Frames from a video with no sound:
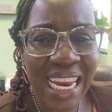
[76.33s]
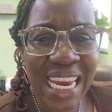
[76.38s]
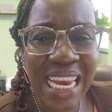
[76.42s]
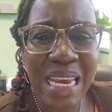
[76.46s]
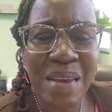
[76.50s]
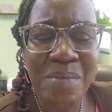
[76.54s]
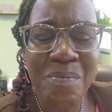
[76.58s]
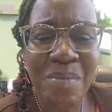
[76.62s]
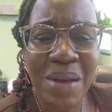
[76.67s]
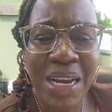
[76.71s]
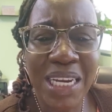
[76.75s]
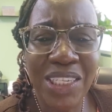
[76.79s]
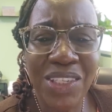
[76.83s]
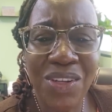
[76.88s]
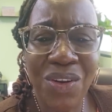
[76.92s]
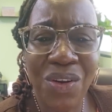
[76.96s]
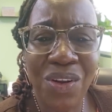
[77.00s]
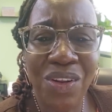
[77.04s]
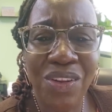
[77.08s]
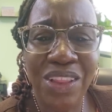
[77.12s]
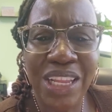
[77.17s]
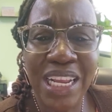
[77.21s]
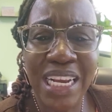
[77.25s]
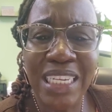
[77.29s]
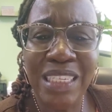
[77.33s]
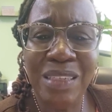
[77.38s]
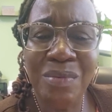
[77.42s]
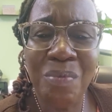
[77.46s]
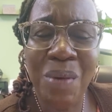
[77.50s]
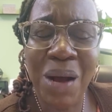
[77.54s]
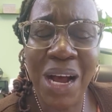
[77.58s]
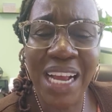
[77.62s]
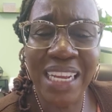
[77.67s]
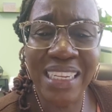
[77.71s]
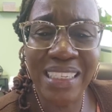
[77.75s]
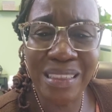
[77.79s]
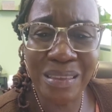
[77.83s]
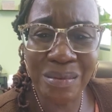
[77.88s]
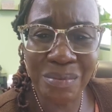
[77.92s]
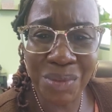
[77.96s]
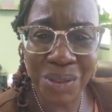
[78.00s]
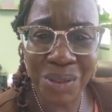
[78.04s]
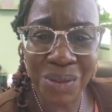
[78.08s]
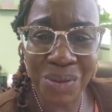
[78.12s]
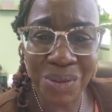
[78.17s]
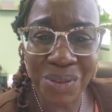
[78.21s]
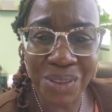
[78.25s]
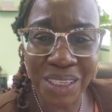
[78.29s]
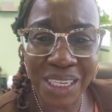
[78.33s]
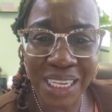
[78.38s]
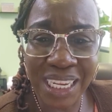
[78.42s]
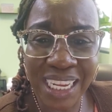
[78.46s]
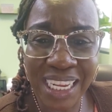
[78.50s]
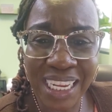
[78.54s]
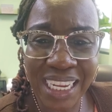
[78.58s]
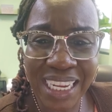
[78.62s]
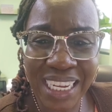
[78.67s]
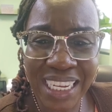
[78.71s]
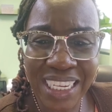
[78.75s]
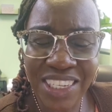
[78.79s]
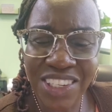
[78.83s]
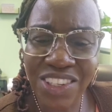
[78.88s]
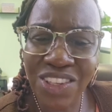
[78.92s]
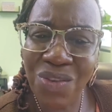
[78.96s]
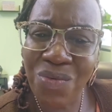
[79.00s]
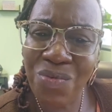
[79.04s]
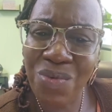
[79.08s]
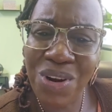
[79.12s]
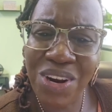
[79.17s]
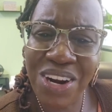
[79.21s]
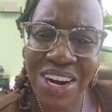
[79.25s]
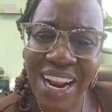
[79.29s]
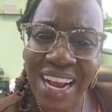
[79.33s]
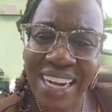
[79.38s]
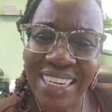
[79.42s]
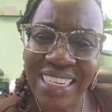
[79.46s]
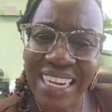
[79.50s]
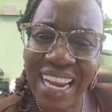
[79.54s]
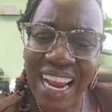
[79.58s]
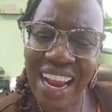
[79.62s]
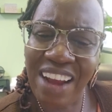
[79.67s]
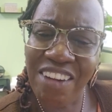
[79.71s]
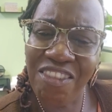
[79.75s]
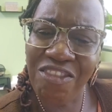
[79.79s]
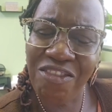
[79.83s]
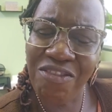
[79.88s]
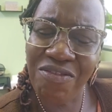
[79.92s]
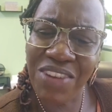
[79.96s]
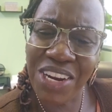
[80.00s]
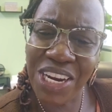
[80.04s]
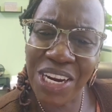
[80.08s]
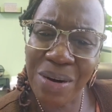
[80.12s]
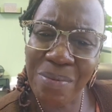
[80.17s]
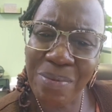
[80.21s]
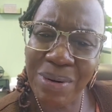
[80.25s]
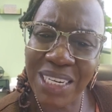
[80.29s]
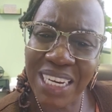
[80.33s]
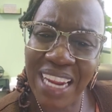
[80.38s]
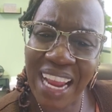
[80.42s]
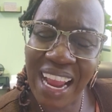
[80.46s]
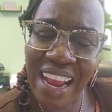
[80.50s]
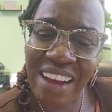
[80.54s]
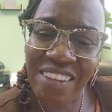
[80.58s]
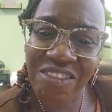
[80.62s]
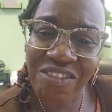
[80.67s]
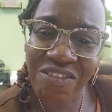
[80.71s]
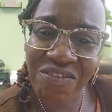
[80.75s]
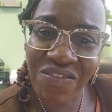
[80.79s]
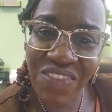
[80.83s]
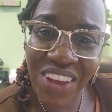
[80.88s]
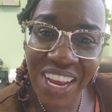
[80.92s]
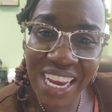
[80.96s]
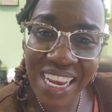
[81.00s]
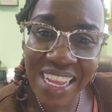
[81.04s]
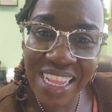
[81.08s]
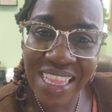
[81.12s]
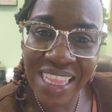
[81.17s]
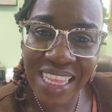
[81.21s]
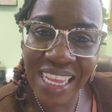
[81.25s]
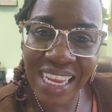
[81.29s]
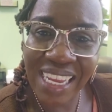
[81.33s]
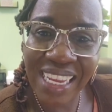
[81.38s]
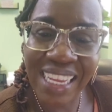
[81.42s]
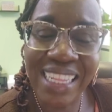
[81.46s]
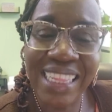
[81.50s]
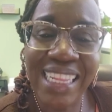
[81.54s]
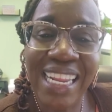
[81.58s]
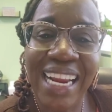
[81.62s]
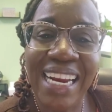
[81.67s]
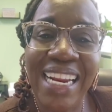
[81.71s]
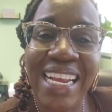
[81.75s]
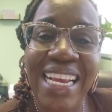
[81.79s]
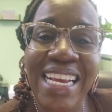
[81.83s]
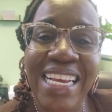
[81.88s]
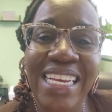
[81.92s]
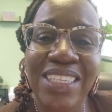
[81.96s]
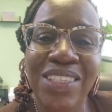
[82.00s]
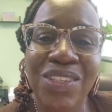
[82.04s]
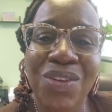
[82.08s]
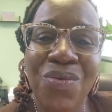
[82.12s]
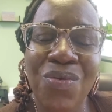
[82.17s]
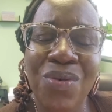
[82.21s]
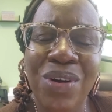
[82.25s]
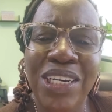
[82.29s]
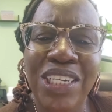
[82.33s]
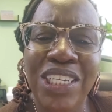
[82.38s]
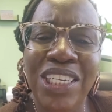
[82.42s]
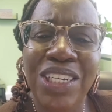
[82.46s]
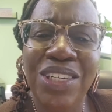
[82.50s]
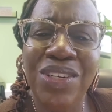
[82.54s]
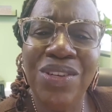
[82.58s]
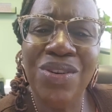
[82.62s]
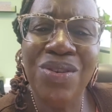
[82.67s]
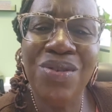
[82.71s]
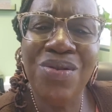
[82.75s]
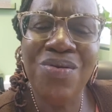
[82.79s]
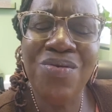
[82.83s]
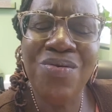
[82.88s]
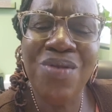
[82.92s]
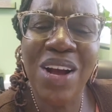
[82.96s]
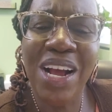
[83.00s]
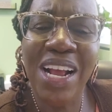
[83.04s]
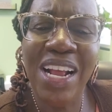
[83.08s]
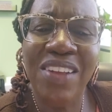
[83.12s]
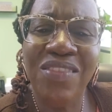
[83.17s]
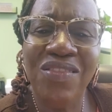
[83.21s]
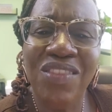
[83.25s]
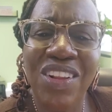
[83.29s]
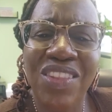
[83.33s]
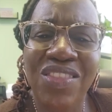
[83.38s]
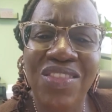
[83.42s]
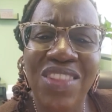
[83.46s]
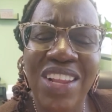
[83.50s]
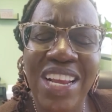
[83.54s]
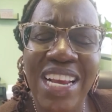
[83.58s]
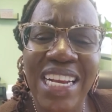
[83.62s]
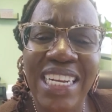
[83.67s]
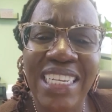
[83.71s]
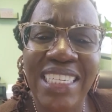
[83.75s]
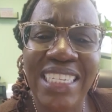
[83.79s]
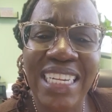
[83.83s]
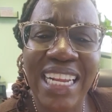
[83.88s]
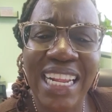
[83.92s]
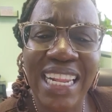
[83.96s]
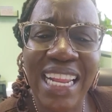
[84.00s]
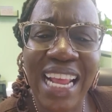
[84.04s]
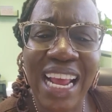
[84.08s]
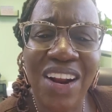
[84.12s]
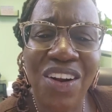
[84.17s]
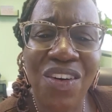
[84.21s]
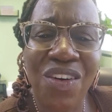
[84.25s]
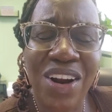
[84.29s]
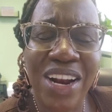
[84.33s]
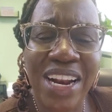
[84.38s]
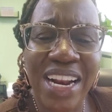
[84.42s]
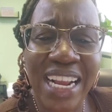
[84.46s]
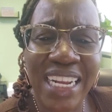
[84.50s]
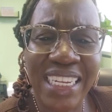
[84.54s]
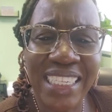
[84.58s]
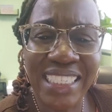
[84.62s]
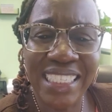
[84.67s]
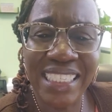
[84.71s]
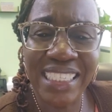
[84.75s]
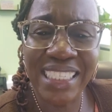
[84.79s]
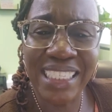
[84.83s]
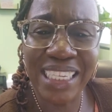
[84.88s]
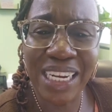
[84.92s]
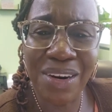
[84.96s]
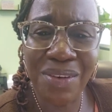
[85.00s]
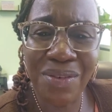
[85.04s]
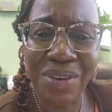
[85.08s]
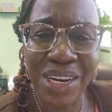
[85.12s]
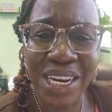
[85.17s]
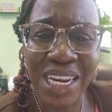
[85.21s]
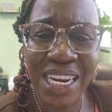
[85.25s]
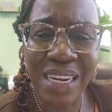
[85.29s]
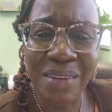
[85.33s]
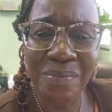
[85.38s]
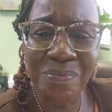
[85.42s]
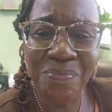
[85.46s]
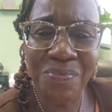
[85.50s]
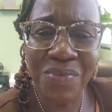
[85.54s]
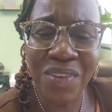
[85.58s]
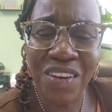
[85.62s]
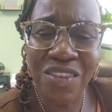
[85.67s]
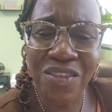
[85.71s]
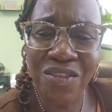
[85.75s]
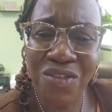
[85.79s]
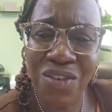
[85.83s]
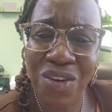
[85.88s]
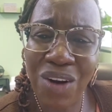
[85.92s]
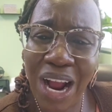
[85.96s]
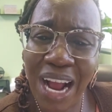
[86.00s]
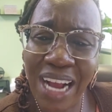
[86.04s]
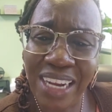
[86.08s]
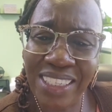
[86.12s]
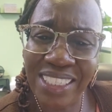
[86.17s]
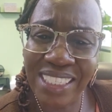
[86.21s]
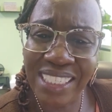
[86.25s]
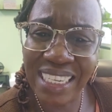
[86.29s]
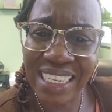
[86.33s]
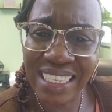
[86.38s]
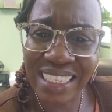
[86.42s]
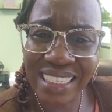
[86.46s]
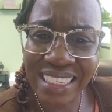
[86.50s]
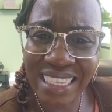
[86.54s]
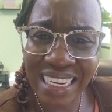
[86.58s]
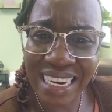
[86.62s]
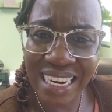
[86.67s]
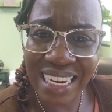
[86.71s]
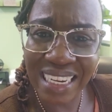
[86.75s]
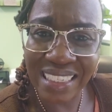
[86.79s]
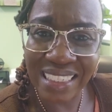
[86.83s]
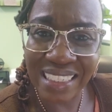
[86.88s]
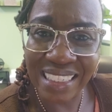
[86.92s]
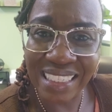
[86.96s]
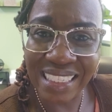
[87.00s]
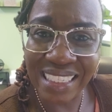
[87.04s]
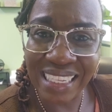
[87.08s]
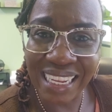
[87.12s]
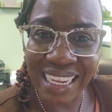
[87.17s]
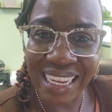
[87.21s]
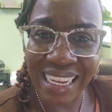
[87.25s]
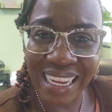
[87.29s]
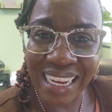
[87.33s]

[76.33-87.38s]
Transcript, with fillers: he makes all things possible. So we're not to have fear, but to have faith that he is going to do the things that are necessary for our sustenance.